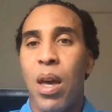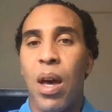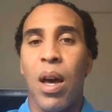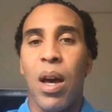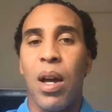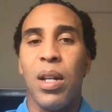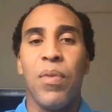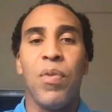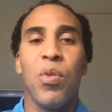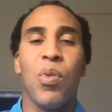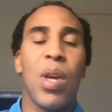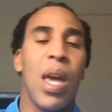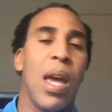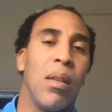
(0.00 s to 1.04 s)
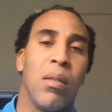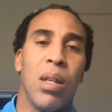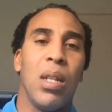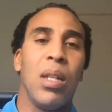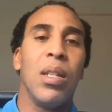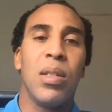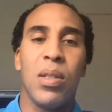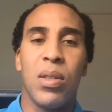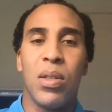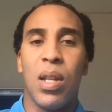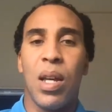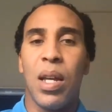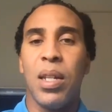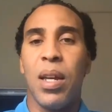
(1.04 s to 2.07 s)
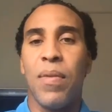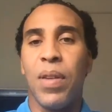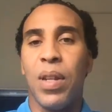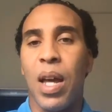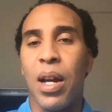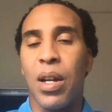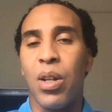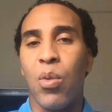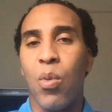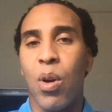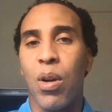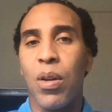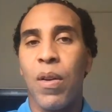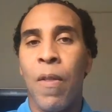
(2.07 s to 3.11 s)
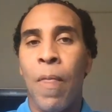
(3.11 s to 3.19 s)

uh, and if you can't, then this is uh, definitely not going to work.